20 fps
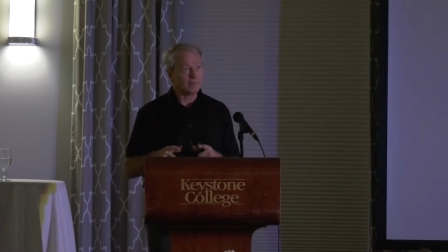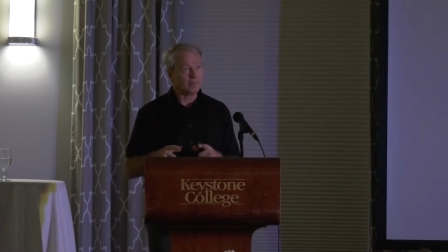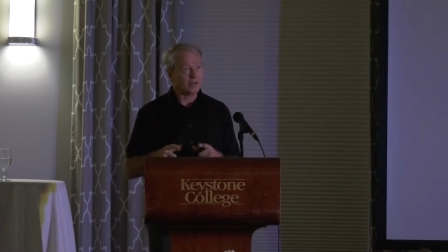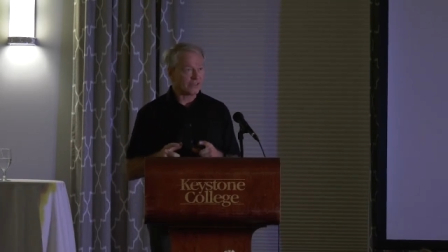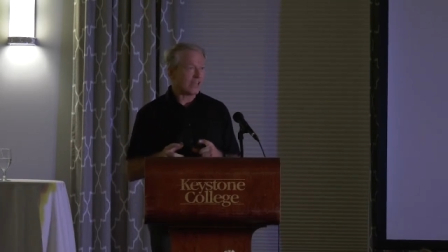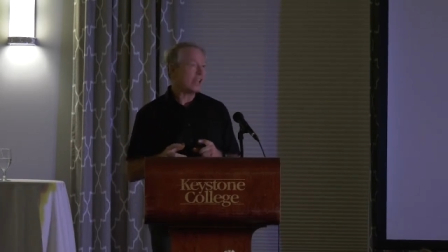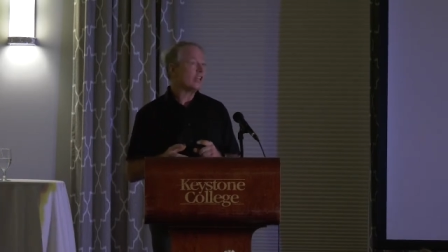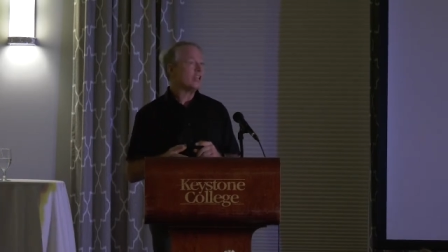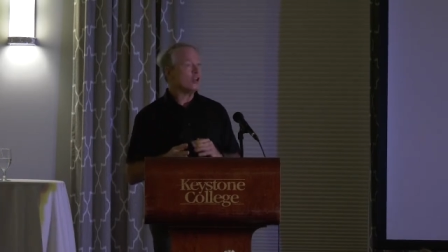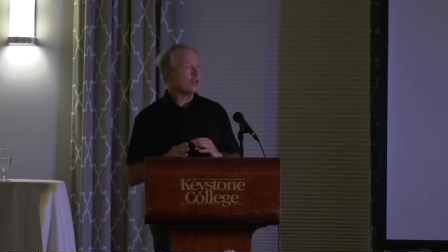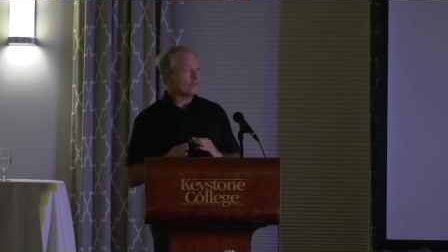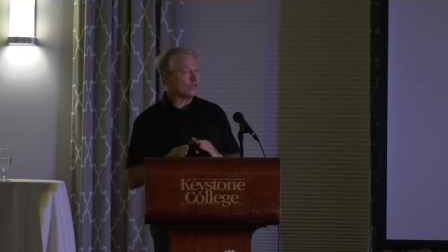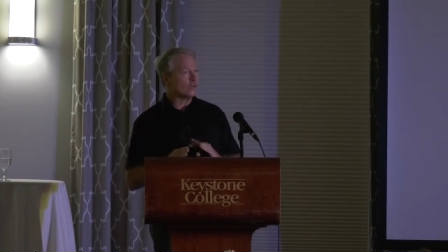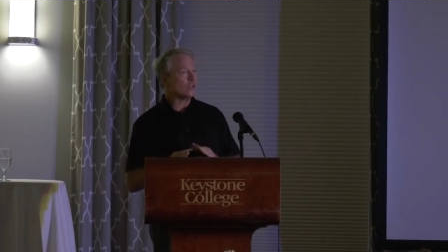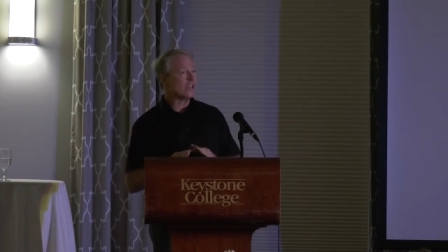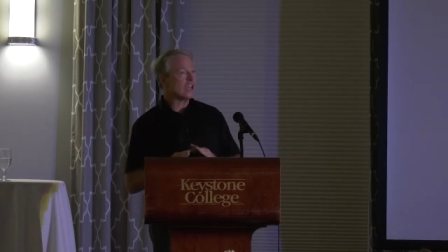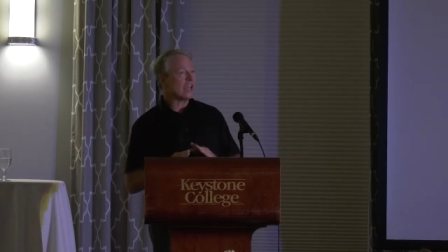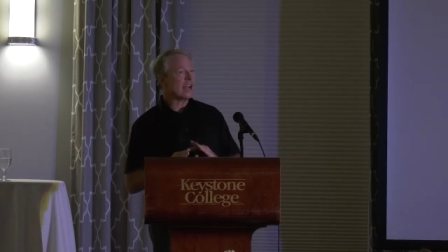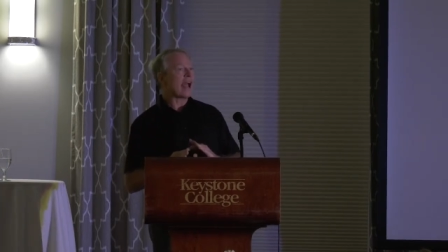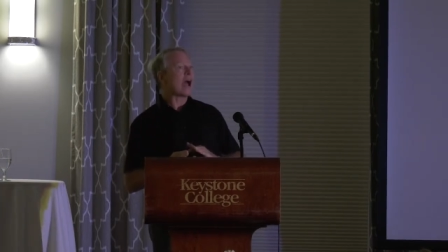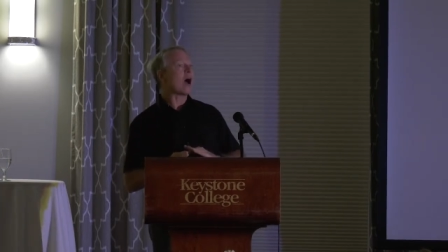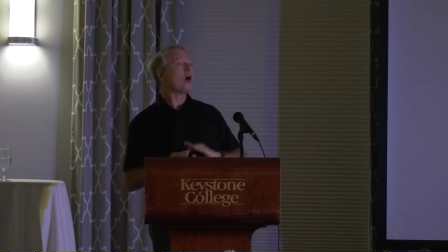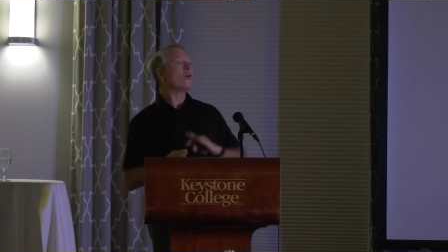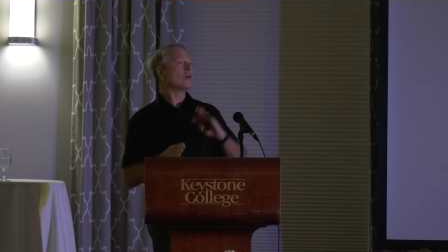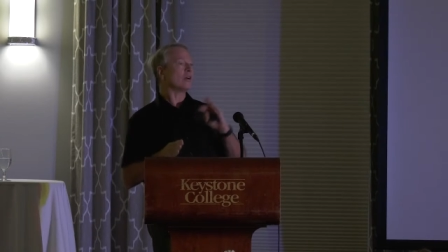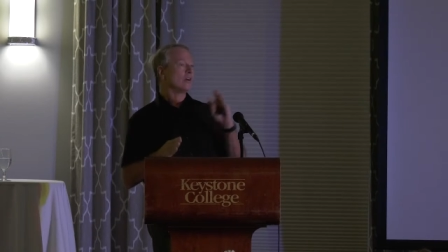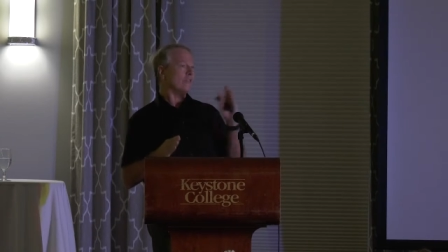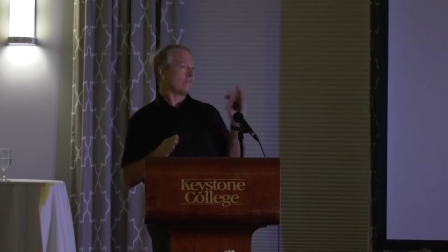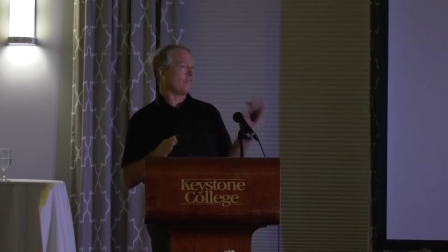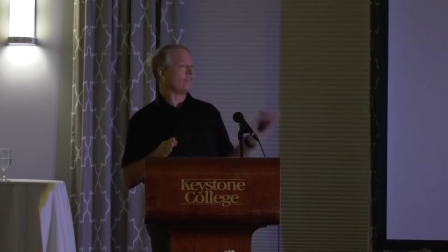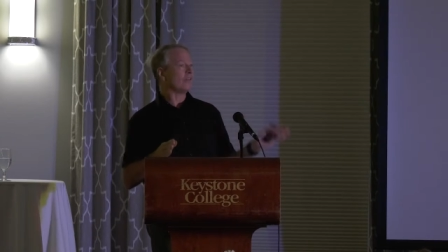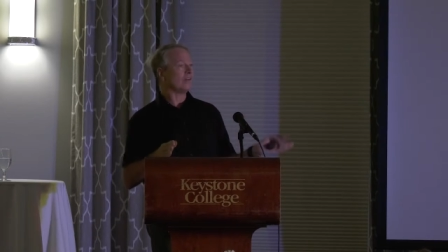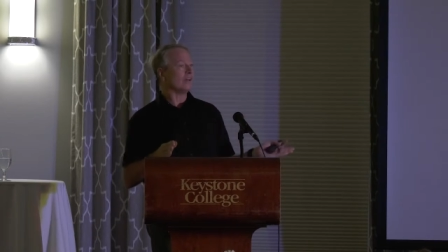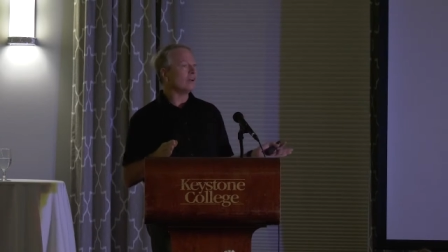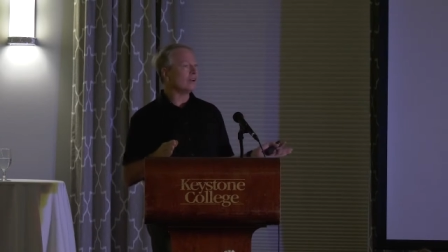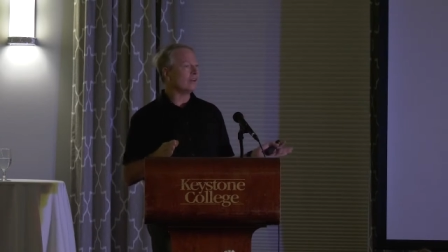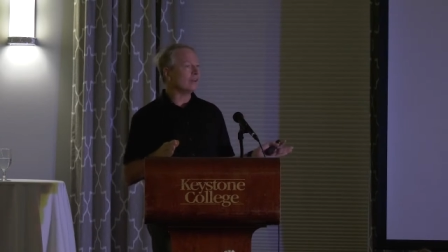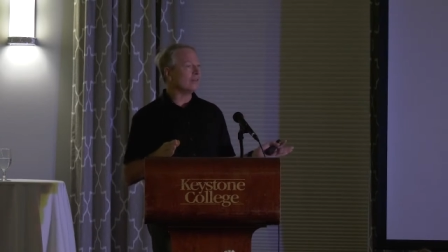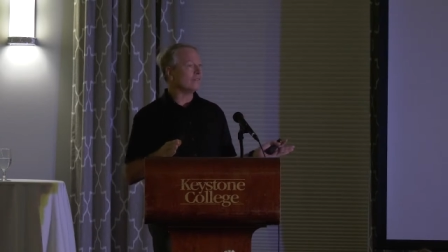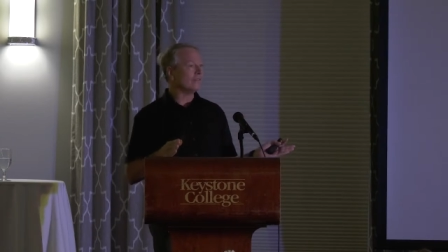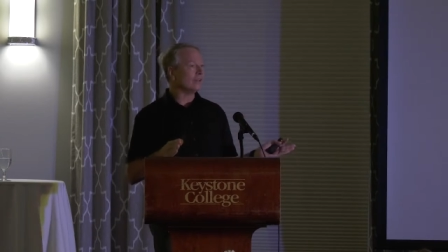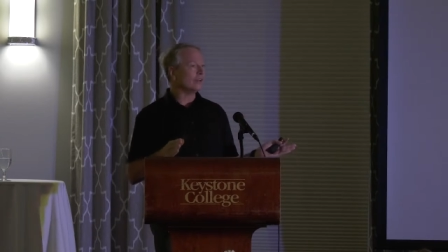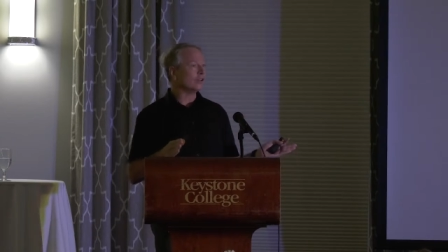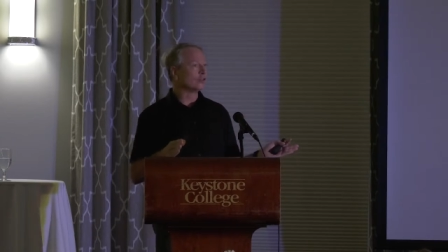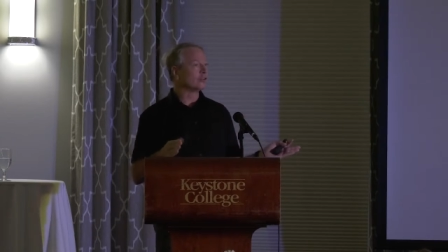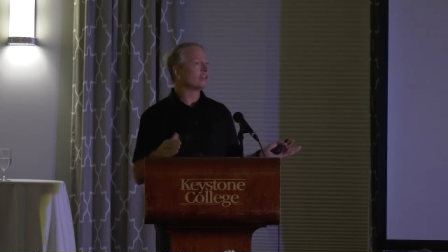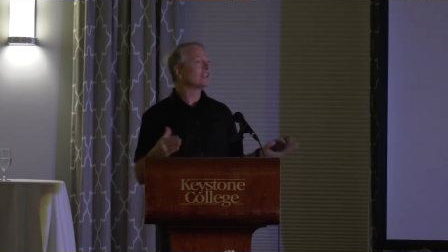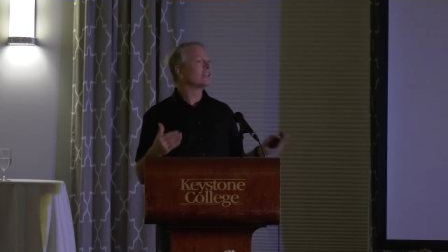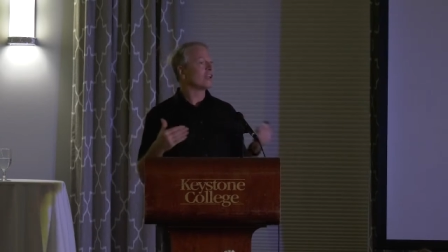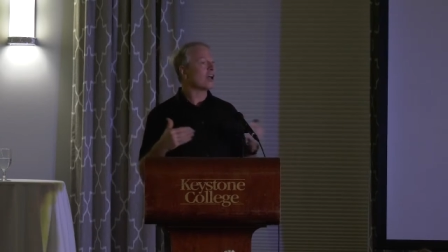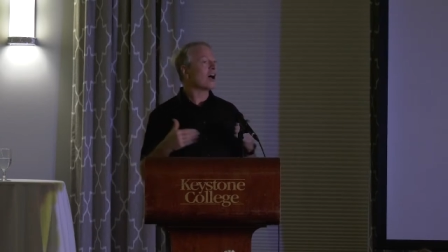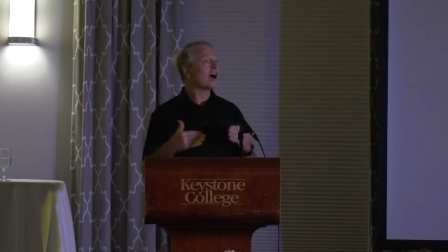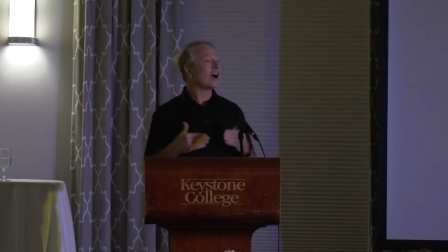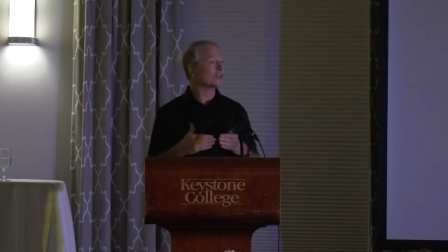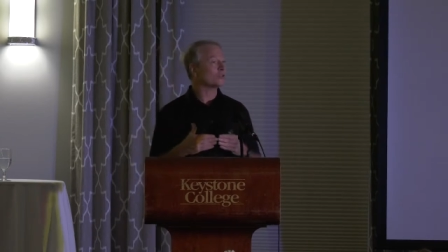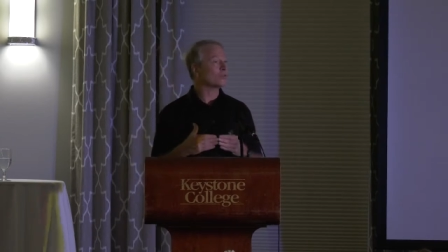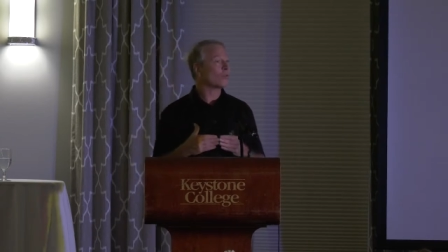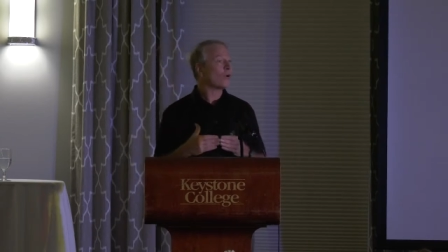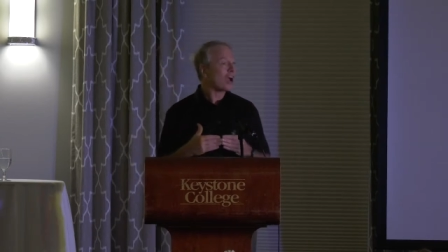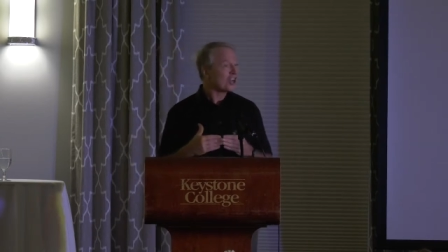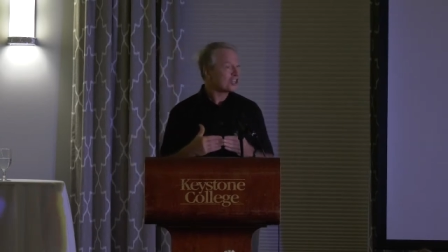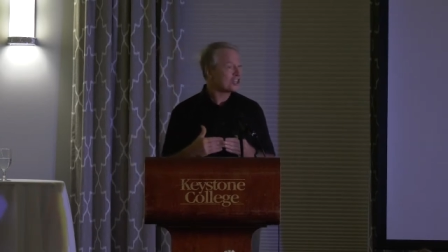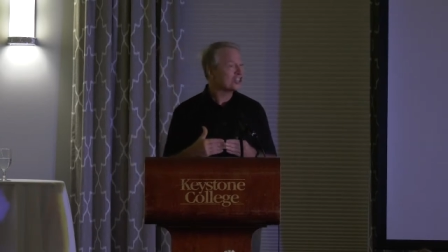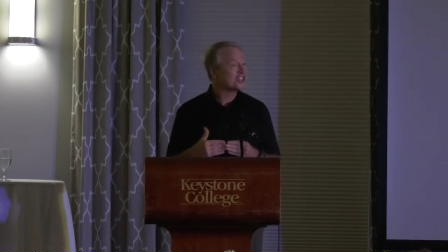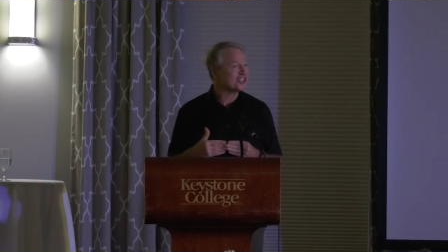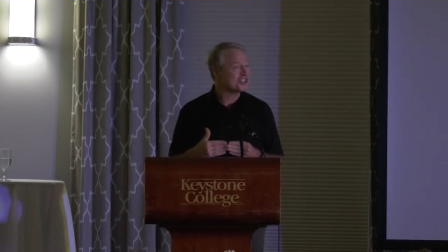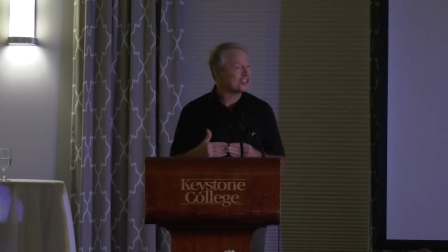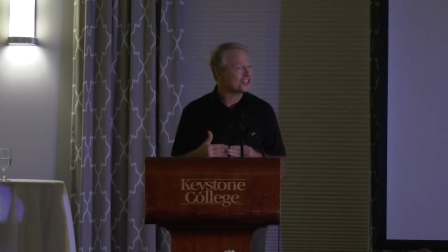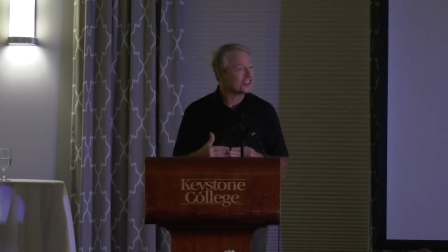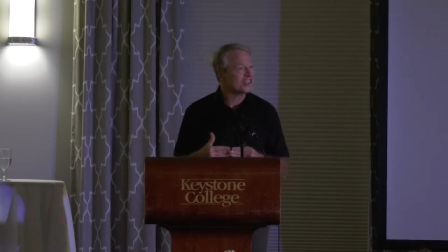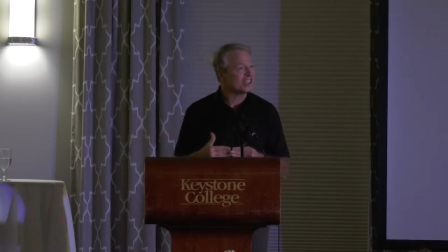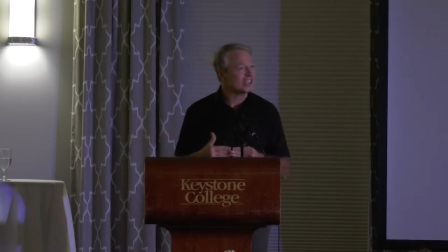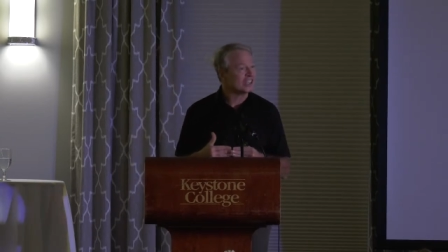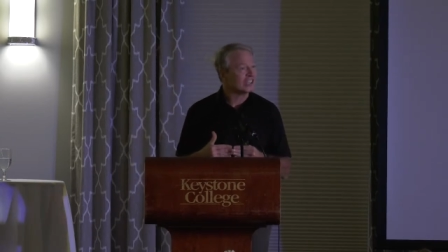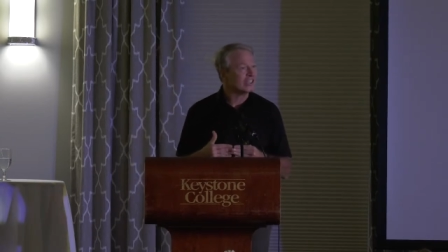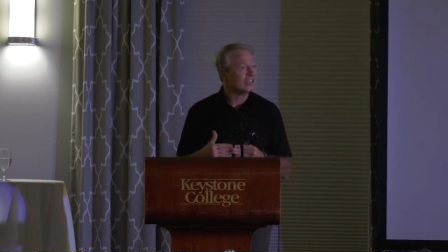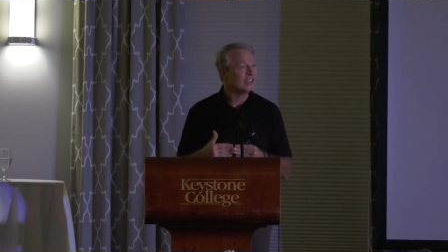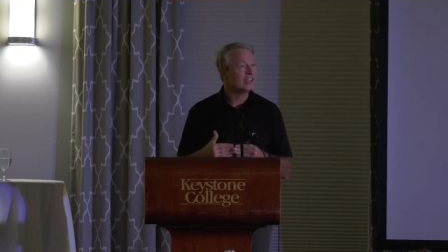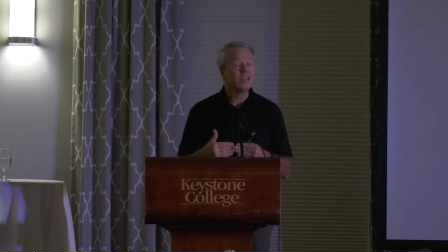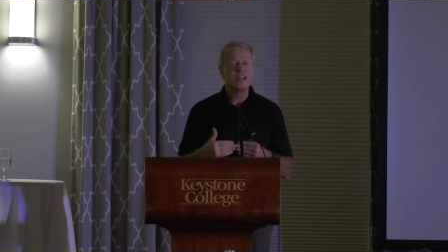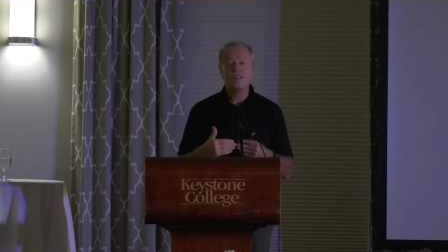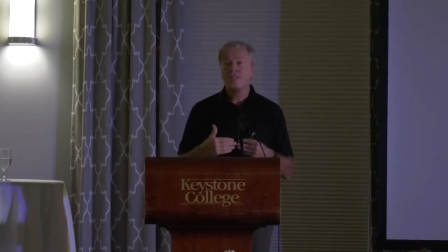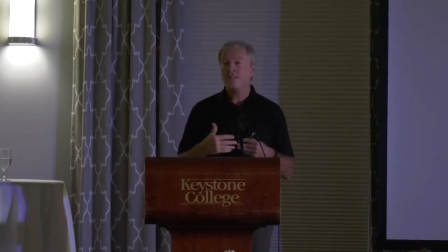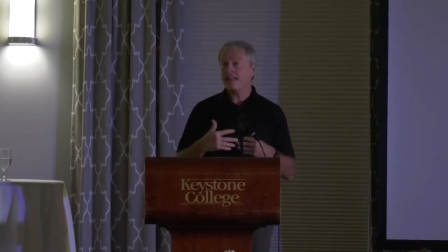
But that, you know, if you get out of the, the gridlocked Washington scene,